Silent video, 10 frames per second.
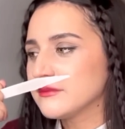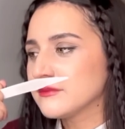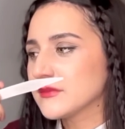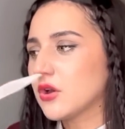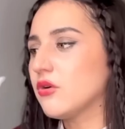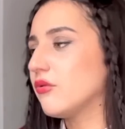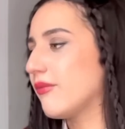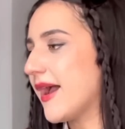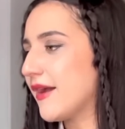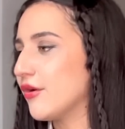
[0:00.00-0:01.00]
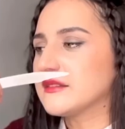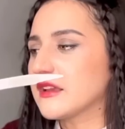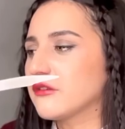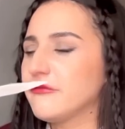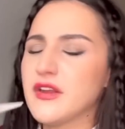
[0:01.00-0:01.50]
Oh wow, it's
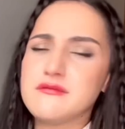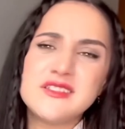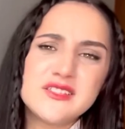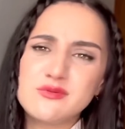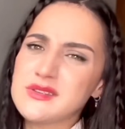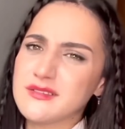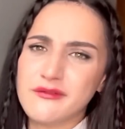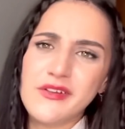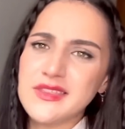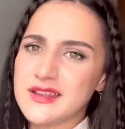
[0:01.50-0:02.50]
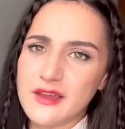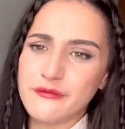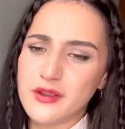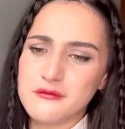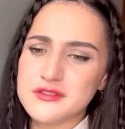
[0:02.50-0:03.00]
like a very sweet vanilla
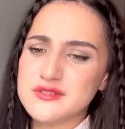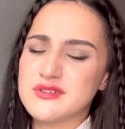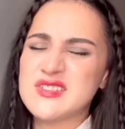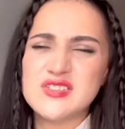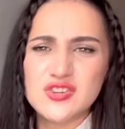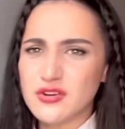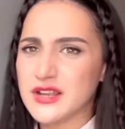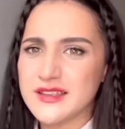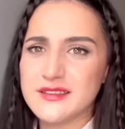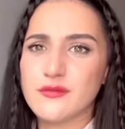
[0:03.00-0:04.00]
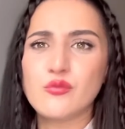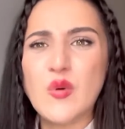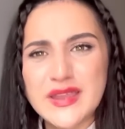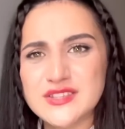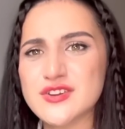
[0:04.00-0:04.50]
fragrance with chocolate,
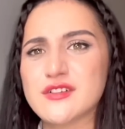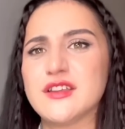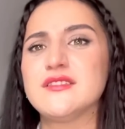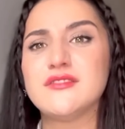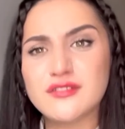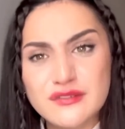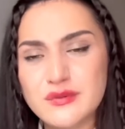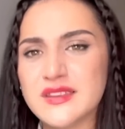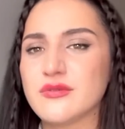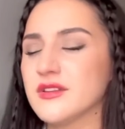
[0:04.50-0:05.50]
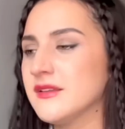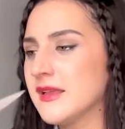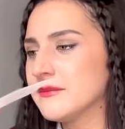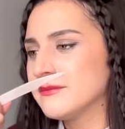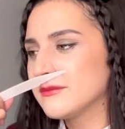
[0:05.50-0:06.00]
white chocolate, the sweet one.
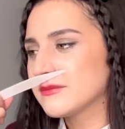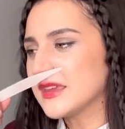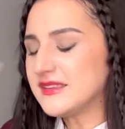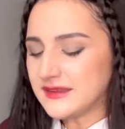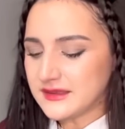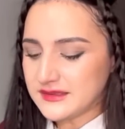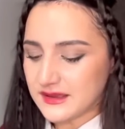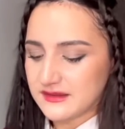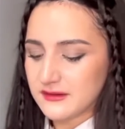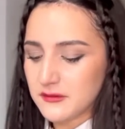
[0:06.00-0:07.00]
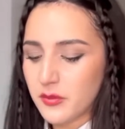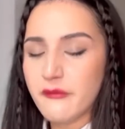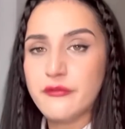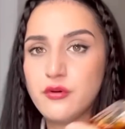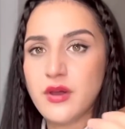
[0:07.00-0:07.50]
It's intense,
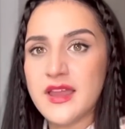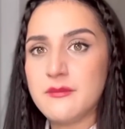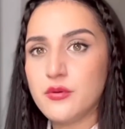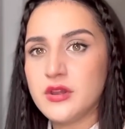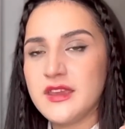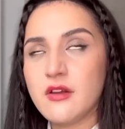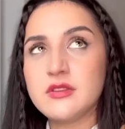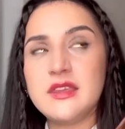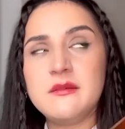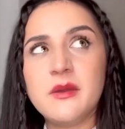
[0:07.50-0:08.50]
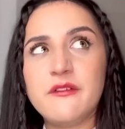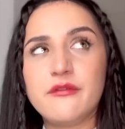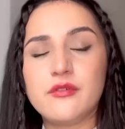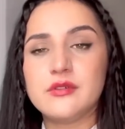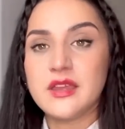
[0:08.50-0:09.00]
but I bought it on eBay
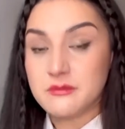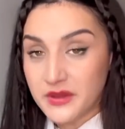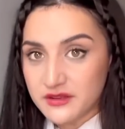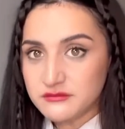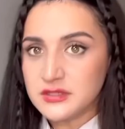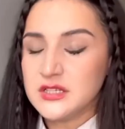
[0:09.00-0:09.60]
for £9.